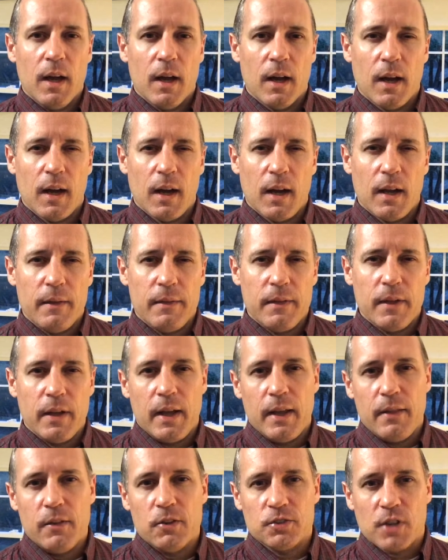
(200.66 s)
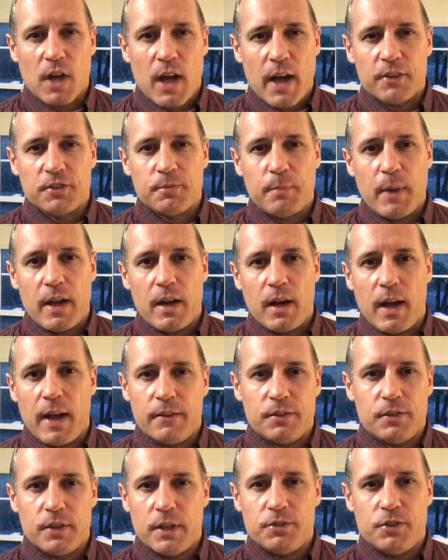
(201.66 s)
and there's a lot of
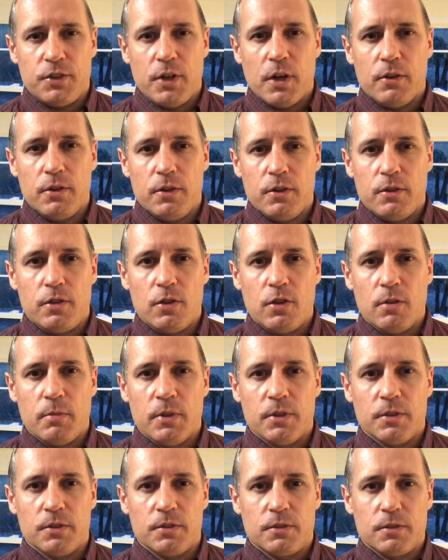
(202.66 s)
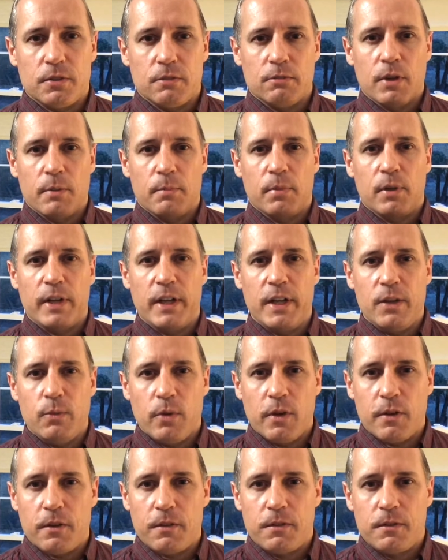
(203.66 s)
speculation. As you know, YouTube is replete
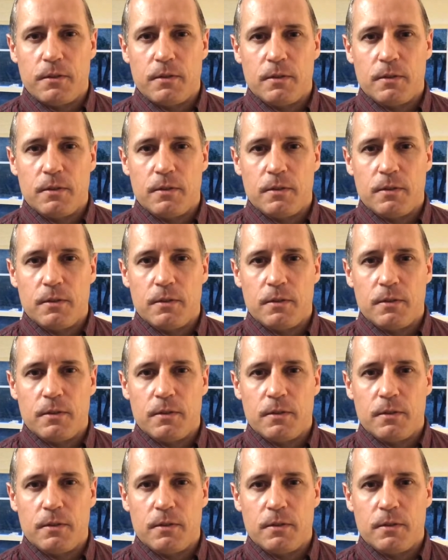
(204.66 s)
with